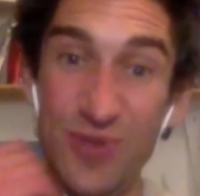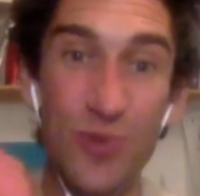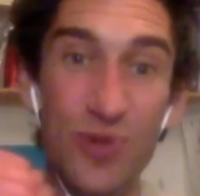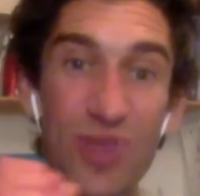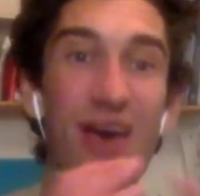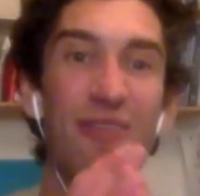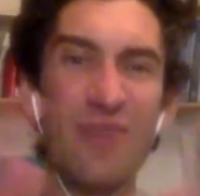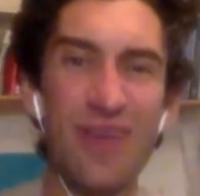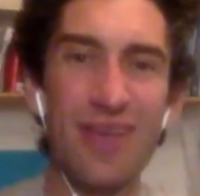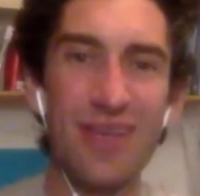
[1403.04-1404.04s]
Where you have
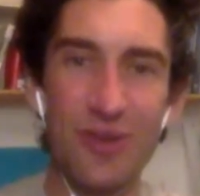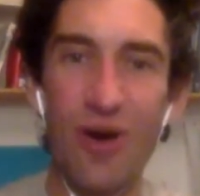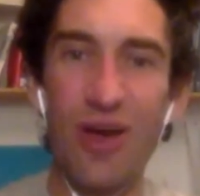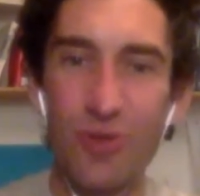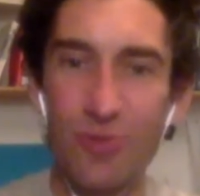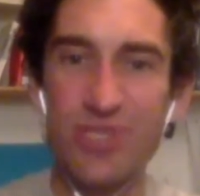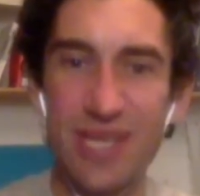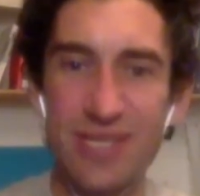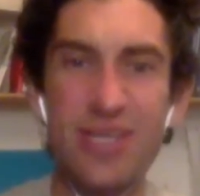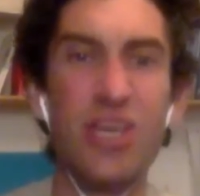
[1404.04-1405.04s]

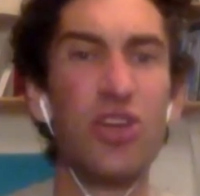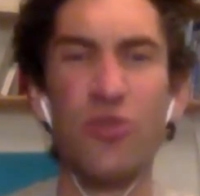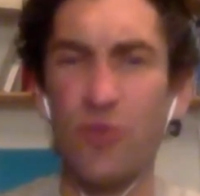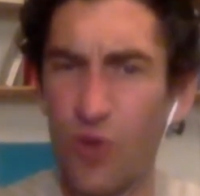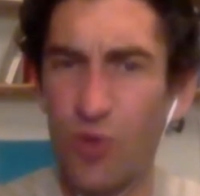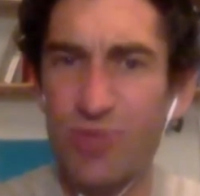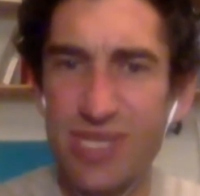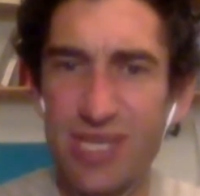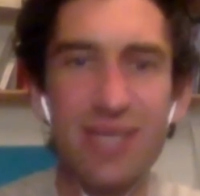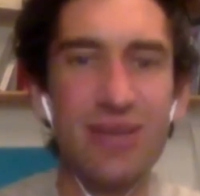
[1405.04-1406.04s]
100%
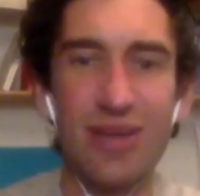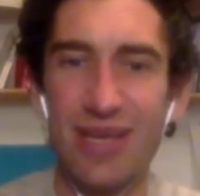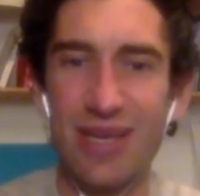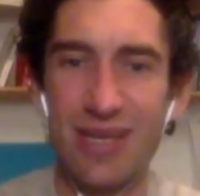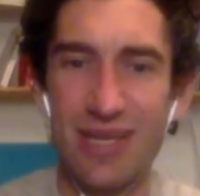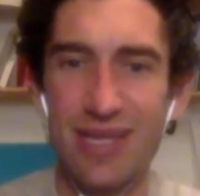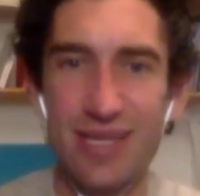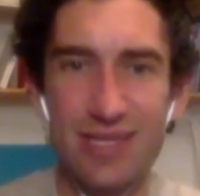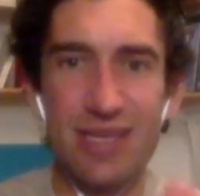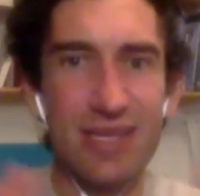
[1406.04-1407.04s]
conformity,
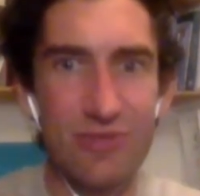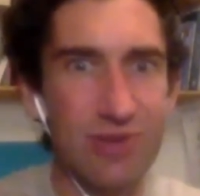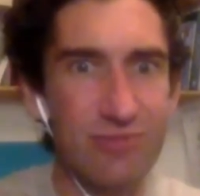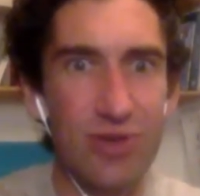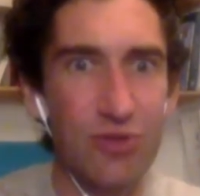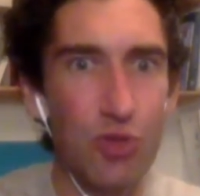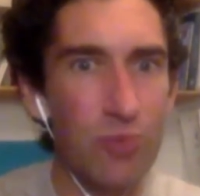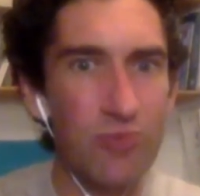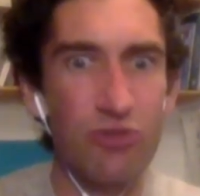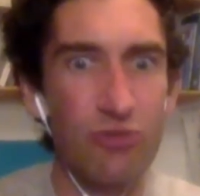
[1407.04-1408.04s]

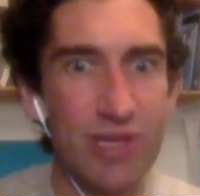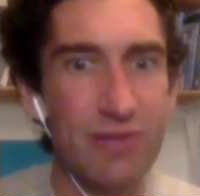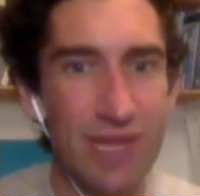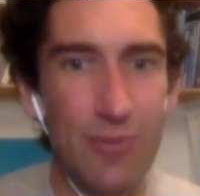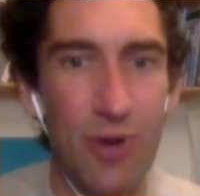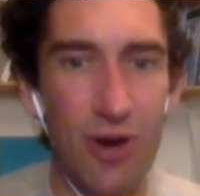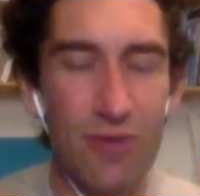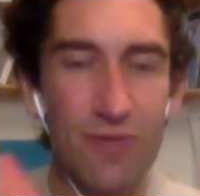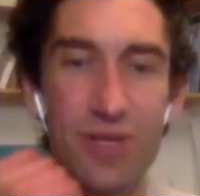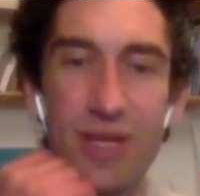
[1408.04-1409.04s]
norms are really, really
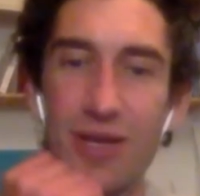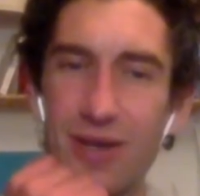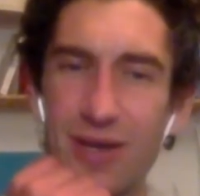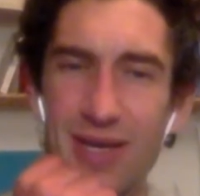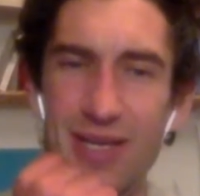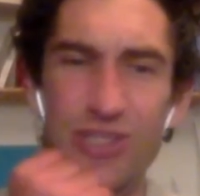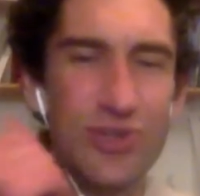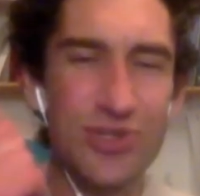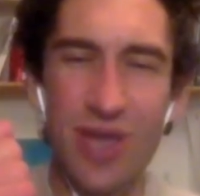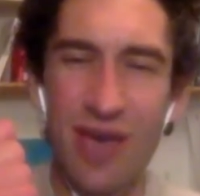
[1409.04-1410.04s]
powerful. As soon
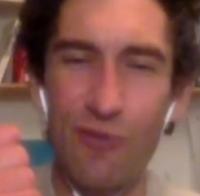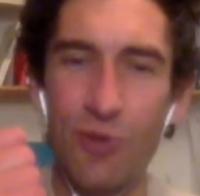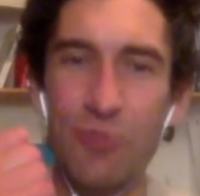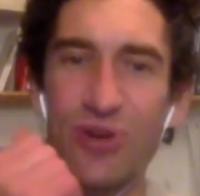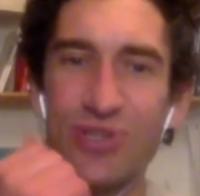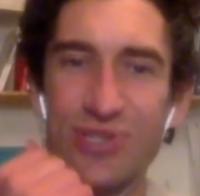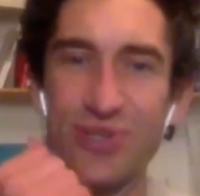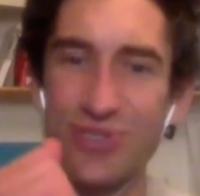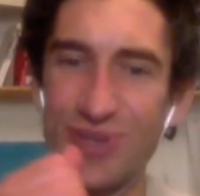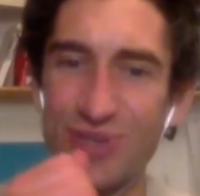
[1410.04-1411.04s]
as you have one person
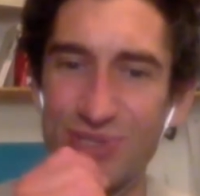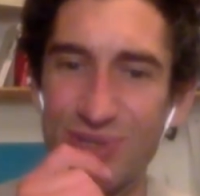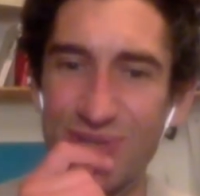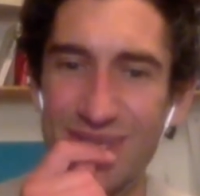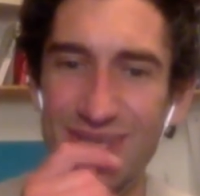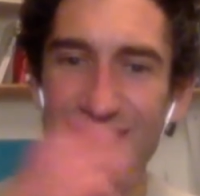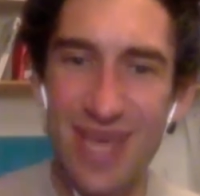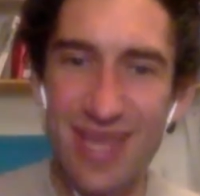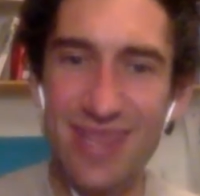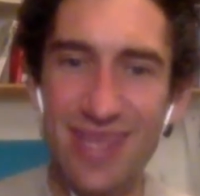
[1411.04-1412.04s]
who's not doing
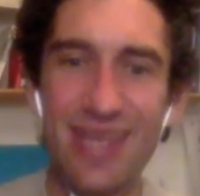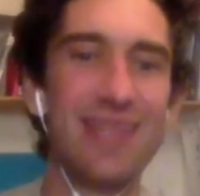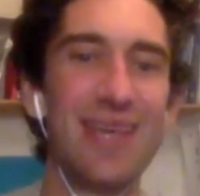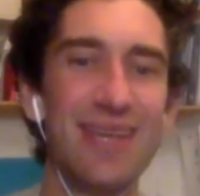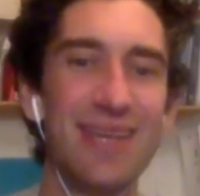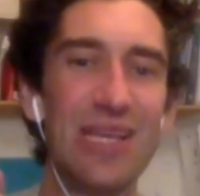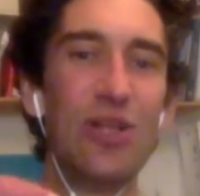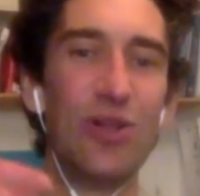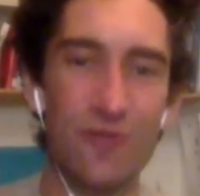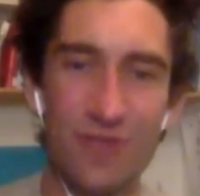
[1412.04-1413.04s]
that thing, then
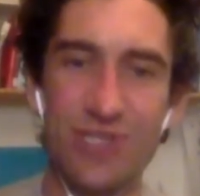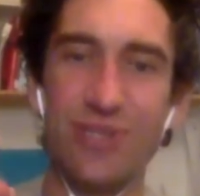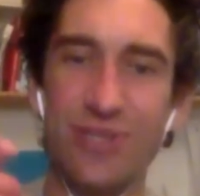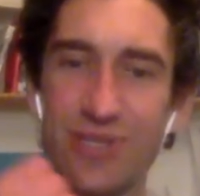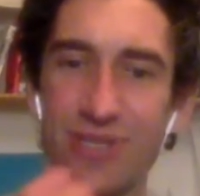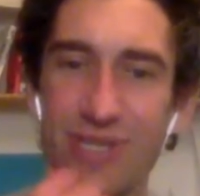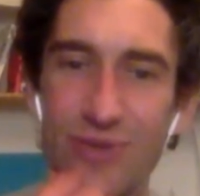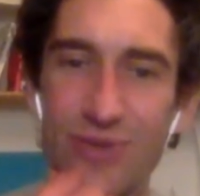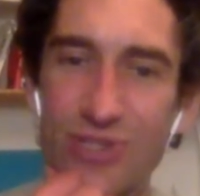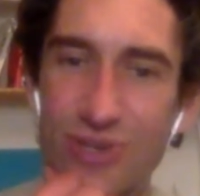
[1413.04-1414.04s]
all of a sudden
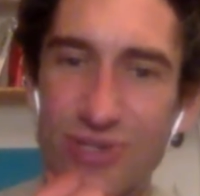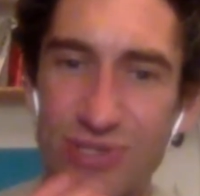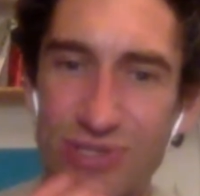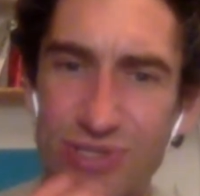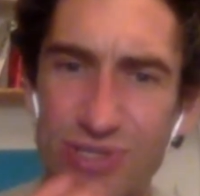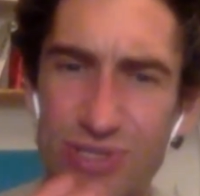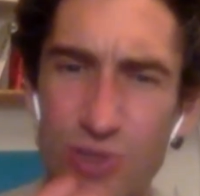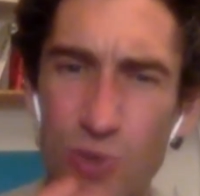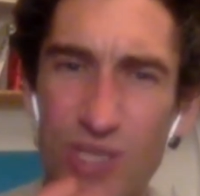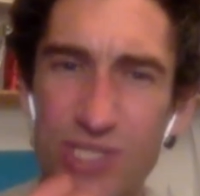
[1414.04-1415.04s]
you start to
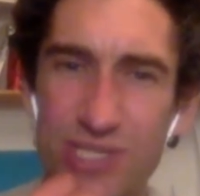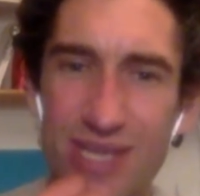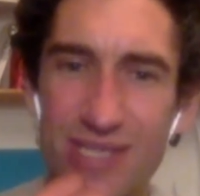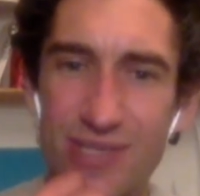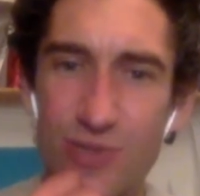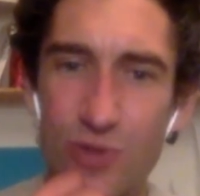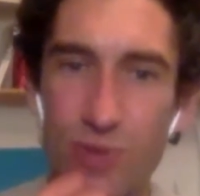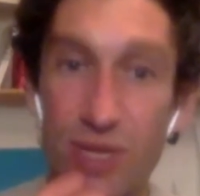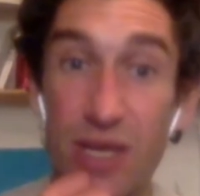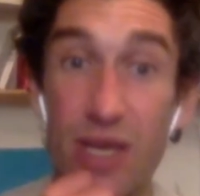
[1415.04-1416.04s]
question that as a
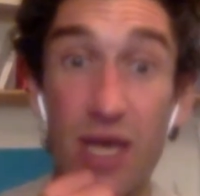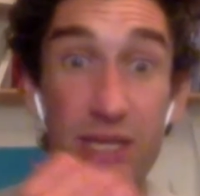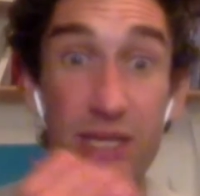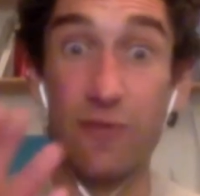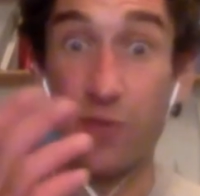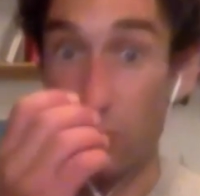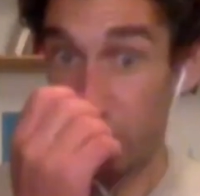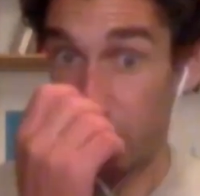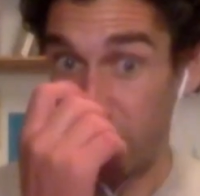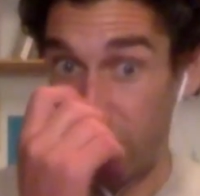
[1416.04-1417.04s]
norm. And then of
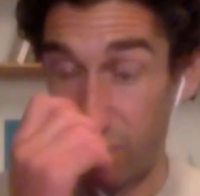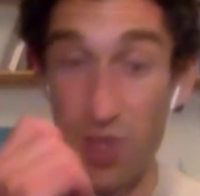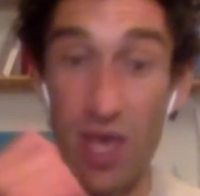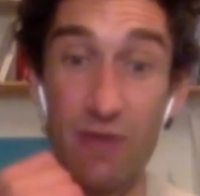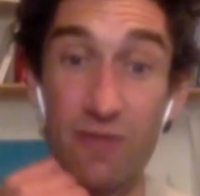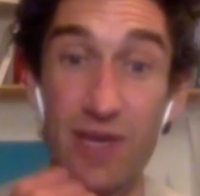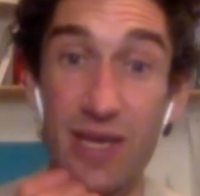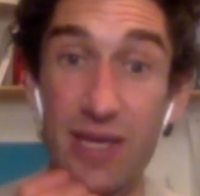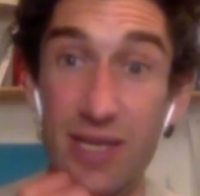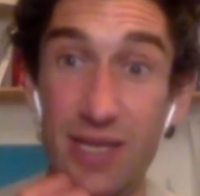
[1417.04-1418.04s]
course whenever you have
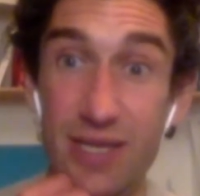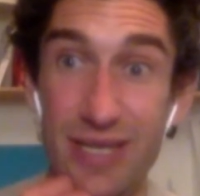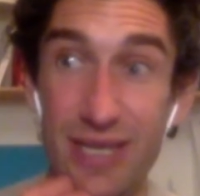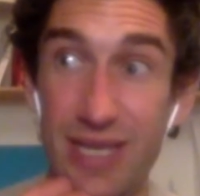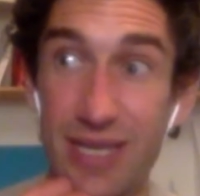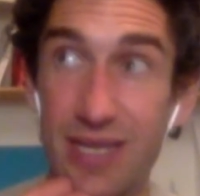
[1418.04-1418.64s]
the